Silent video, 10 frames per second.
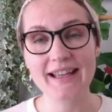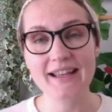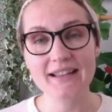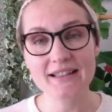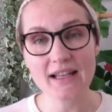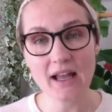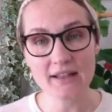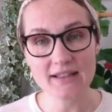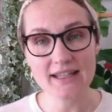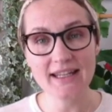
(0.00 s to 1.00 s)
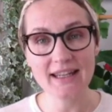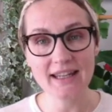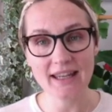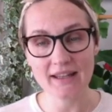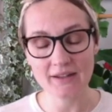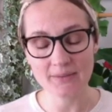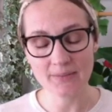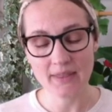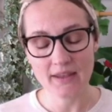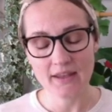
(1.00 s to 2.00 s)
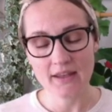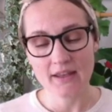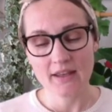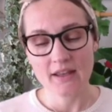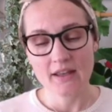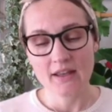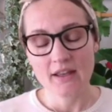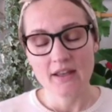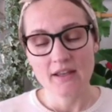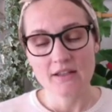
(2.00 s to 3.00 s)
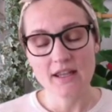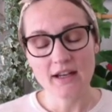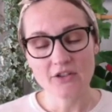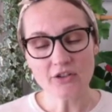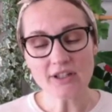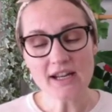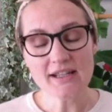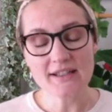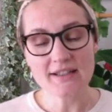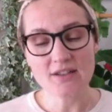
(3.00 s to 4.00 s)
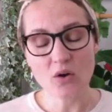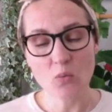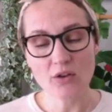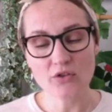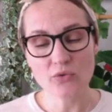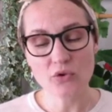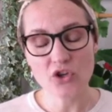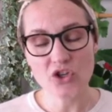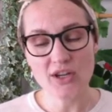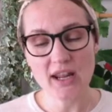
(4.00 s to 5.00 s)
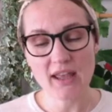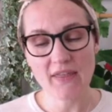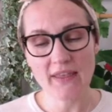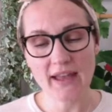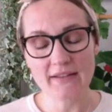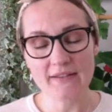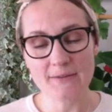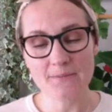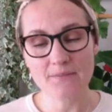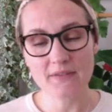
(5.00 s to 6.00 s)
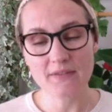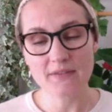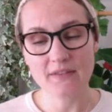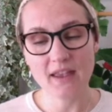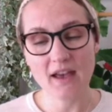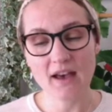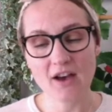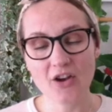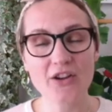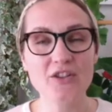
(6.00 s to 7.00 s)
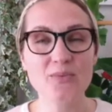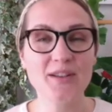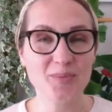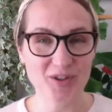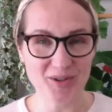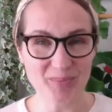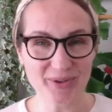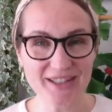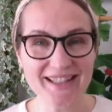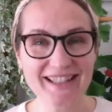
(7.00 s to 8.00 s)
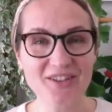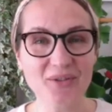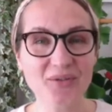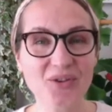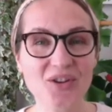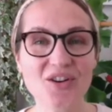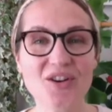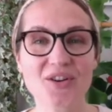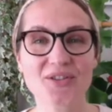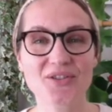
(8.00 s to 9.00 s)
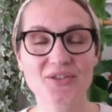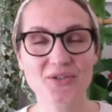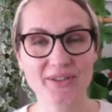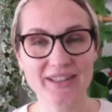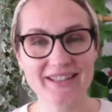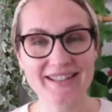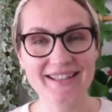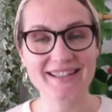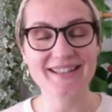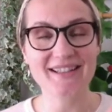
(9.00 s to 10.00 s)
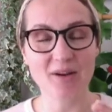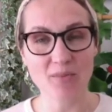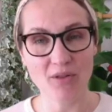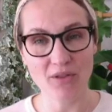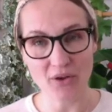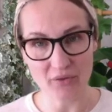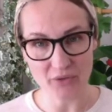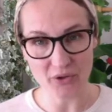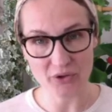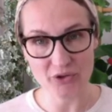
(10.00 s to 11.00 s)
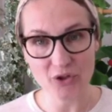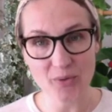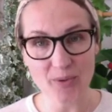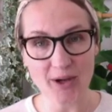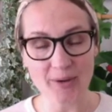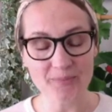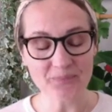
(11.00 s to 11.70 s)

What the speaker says: Start digging in. The Arcturians want to share that they are going to be especially present, of course, during this month of October.